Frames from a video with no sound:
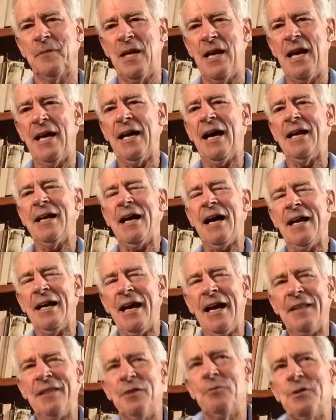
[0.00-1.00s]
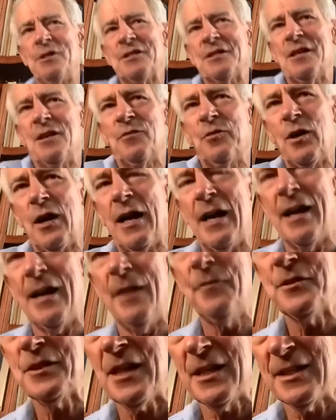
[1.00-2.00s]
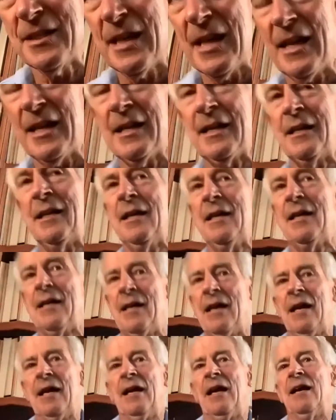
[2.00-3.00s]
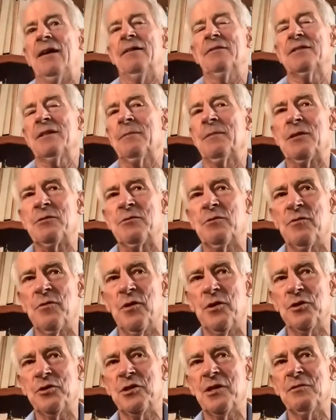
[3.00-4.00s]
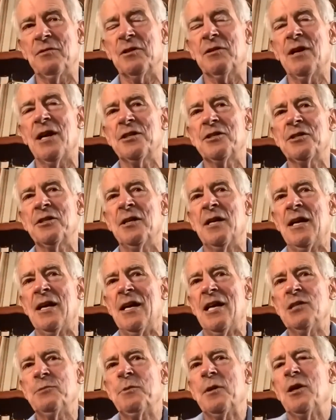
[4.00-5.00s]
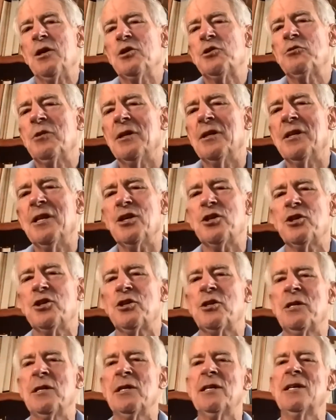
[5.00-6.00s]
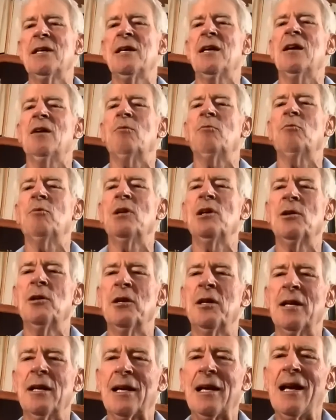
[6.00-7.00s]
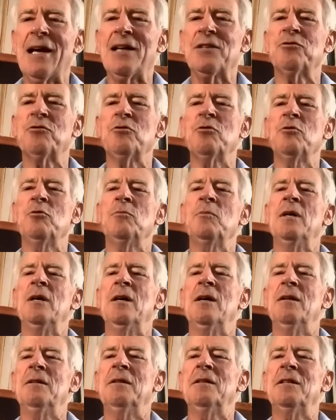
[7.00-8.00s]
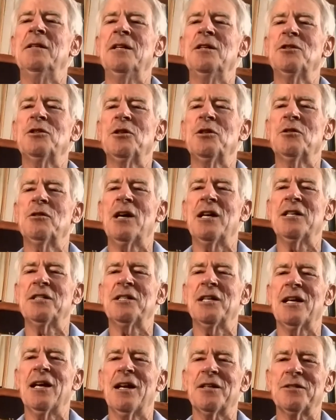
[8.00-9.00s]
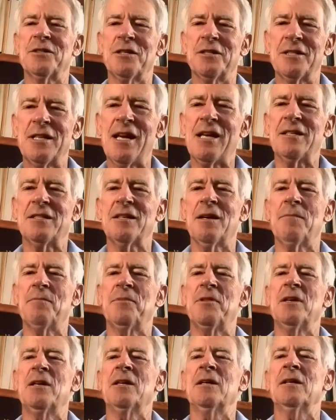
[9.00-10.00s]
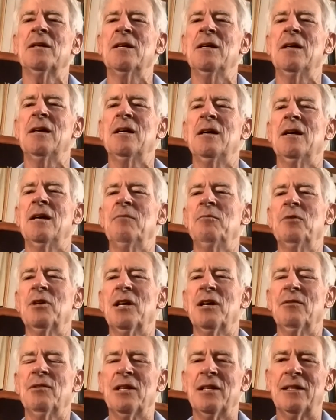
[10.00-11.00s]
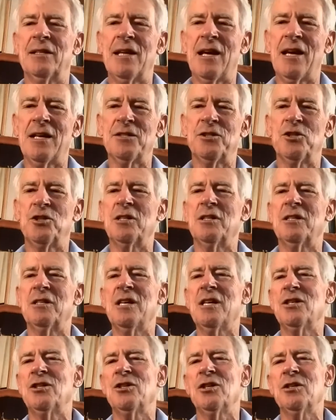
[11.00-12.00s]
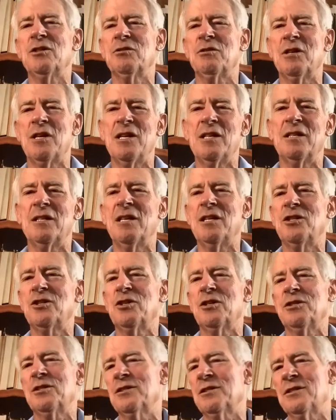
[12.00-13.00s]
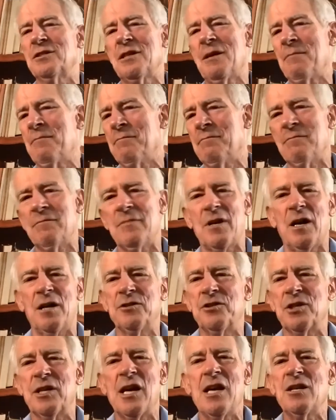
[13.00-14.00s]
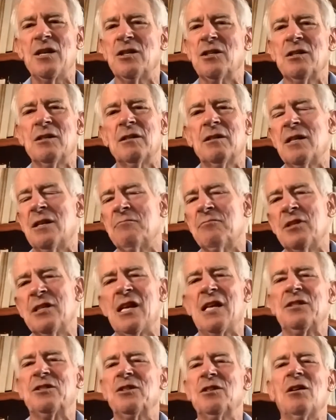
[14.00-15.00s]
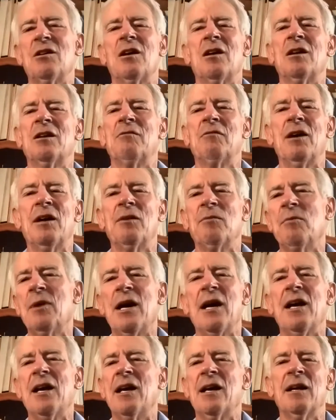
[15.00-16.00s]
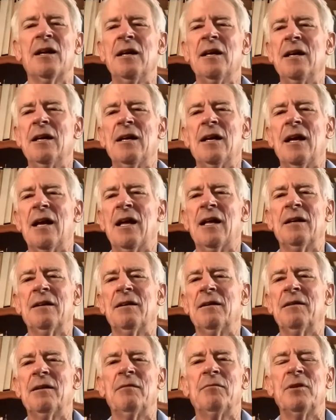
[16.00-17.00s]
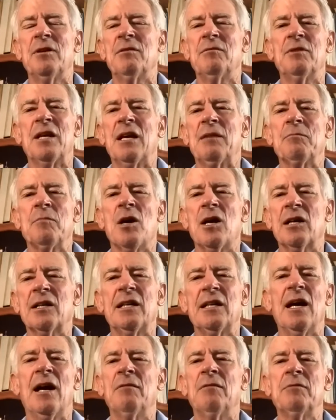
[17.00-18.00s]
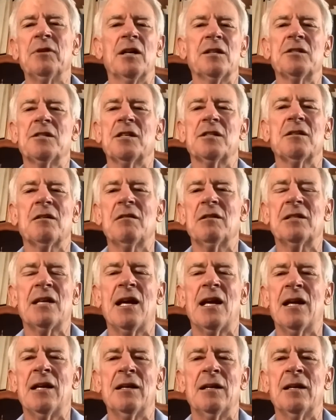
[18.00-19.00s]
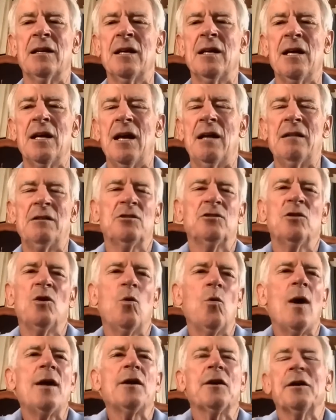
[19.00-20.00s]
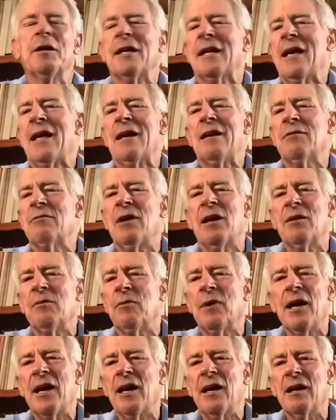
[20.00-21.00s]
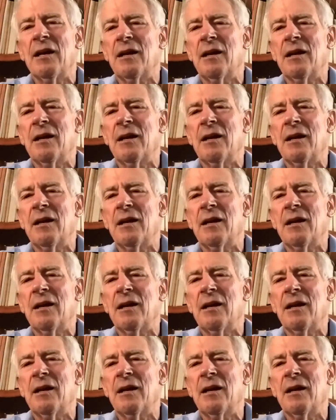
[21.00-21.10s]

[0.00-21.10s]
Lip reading: And the reason, therefore, I emphasize that, and I sometimes refer to Stephen Krashen, is because traditionally we learn in a classroom. The teacher tries to get us to say something. We're given a test. She teaches, or he teaches some conjugation, and then we're tested on it right away. And then we get marked down. We got 6 out of 10, and there's no way you're going to get it right away.